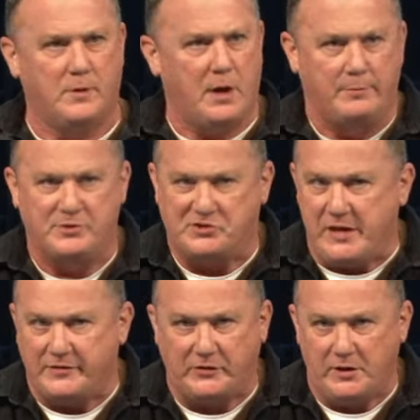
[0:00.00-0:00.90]
I'm just
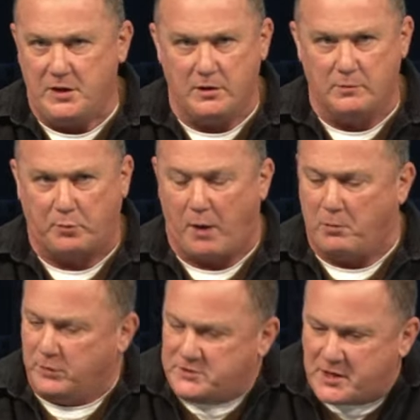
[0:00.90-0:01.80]
guessing here,
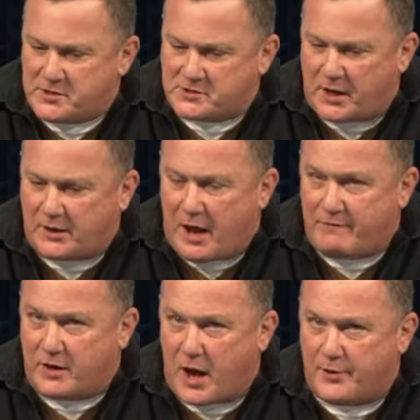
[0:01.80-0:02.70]
probably tastes like an
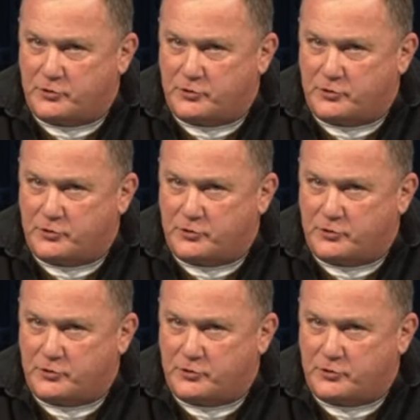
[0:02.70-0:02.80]
avocado